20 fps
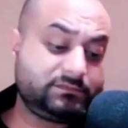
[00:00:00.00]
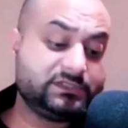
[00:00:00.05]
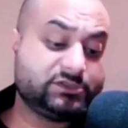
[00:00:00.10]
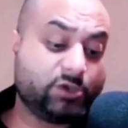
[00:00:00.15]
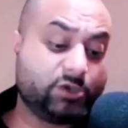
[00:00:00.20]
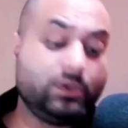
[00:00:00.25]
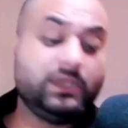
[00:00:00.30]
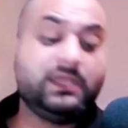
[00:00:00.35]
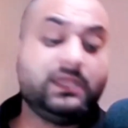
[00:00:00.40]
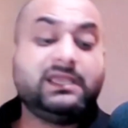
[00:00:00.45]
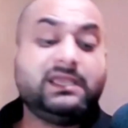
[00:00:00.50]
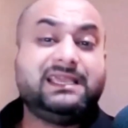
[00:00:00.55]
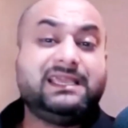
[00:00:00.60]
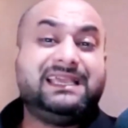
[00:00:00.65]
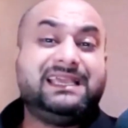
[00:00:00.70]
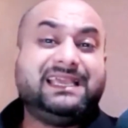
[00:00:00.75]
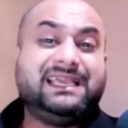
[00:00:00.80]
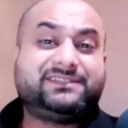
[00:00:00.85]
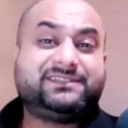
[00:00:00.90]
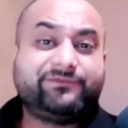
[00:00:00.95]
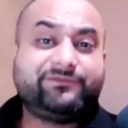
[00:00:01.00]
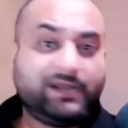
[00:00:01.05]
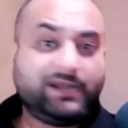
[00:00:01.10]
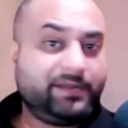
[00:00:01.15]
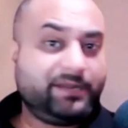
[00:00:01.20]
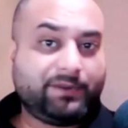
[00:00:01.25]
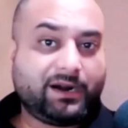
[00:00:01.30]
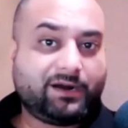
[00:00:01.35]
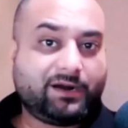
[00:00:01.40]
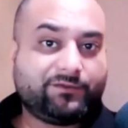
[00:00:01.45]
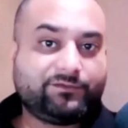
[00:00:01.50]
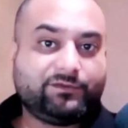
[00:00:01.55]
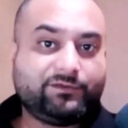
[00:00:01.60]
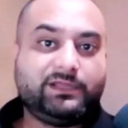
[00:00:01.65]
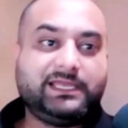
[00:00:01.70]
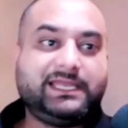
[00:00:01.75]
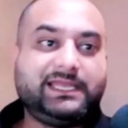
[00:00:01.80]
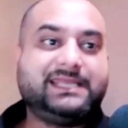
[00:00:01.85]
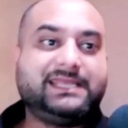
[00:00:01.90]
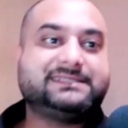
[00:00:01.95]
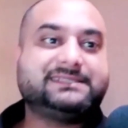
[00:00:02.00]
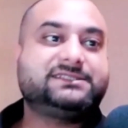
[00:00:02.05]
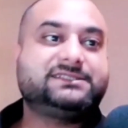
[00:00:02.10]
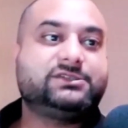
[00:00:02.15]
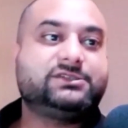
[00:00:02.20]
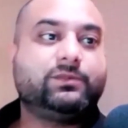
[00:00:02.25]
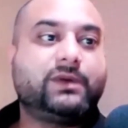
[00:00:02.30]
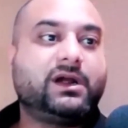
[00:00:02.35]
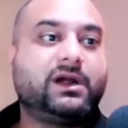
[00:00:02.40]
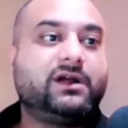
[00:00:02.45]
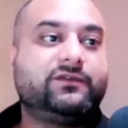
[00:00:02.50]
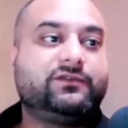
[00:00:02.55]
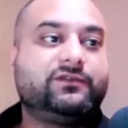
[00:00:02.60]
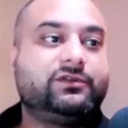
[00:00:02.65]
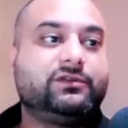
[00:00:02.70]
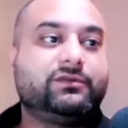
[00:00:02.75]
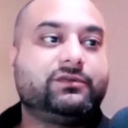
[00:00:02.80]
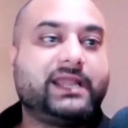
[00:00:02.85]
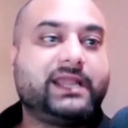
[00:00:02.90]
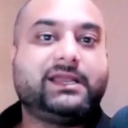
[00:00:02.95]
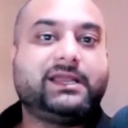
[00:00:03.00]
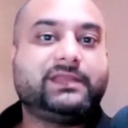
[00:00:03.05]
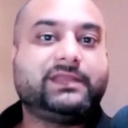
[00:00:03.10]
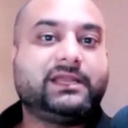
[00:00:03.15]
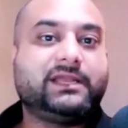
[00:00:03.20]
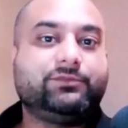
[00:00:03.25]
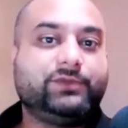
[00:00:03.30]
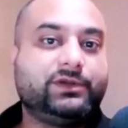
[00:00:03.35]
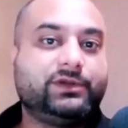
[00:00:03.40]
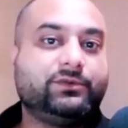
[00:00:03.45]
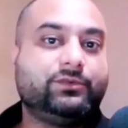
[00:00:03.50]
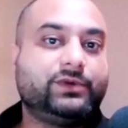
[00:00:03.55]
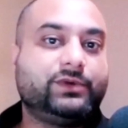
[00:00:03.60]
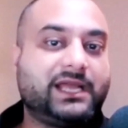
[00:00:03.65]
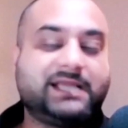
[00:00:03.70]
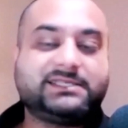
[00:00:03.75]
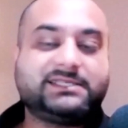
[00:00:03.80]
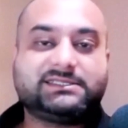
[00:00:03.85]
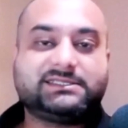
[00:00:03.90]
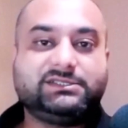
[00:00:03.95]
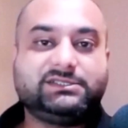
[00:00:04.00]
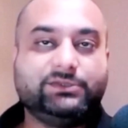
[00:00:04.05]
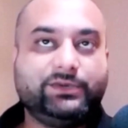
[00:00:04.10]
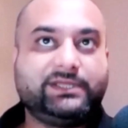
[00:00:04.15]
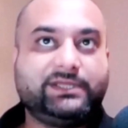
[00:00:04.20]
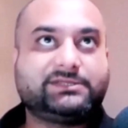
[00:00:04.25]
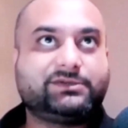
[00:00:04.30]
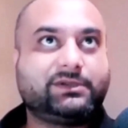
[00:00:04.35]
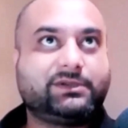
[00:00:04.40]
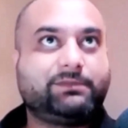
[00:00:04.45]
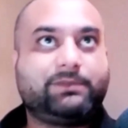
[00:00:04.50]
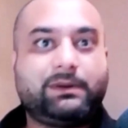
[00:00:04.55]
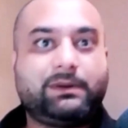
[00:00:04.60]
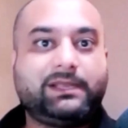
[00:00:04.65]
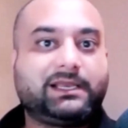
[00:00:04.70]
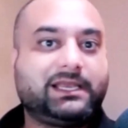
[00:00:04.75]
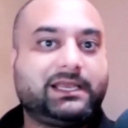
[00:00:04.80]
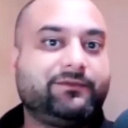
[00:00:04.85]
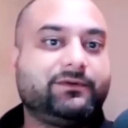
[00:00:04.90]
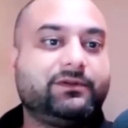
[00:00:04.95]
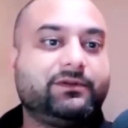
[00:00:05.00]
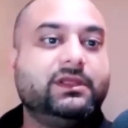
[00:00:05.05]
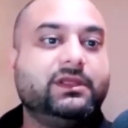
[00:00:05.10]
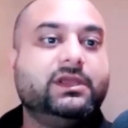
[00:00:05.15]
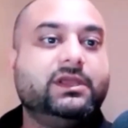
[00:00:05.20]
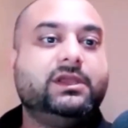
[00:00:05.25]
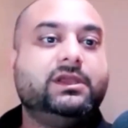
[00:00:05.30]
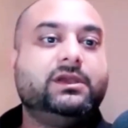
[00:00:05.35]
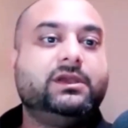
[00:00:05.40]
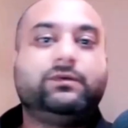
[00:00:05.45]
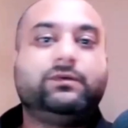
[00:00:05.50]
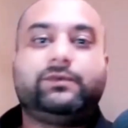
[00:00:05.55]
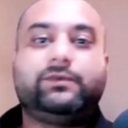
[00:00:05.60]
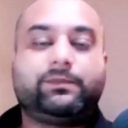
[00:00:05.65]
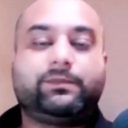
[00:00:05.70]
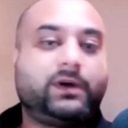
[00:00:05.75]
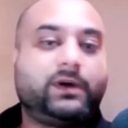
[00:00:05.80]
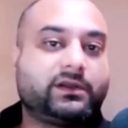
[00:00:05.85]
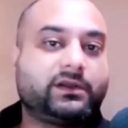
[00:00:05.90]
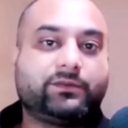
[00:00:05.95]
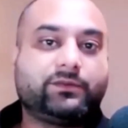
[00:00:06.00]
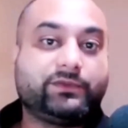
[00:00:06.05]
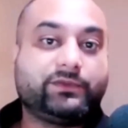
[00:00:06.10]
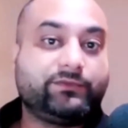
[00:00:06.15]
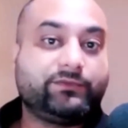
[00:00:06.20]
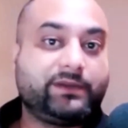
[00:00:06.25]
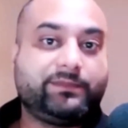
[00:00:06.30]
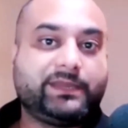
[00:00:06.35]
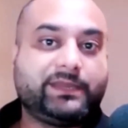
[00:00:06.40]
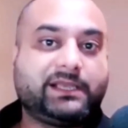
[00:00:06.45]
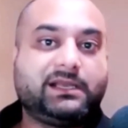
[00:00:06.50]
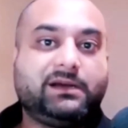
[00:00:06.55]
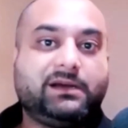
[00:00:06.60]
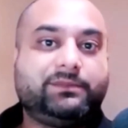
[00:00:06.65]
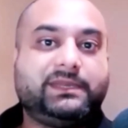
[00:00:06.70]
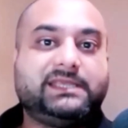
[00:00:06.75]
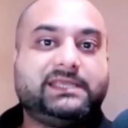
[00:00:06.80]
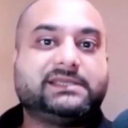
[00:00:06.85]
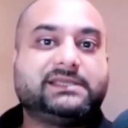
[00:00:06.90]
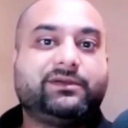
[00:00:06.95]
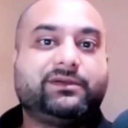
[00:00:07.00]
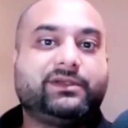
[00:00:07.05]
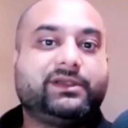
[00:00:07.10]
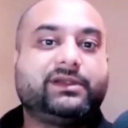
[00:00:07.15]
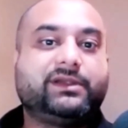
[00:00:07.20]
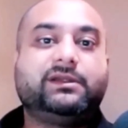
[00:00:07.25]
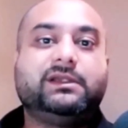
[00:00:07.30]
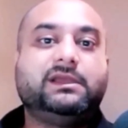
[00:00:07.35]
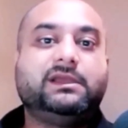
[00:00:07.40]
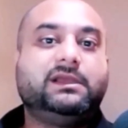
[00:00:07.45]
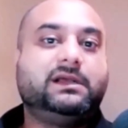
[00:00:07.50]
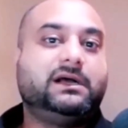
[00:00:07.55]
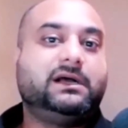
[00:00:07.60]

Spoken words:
So it's very powerful. It is so powerful right now that we're not just doing this on a public level. We're partnered with very big companies out here.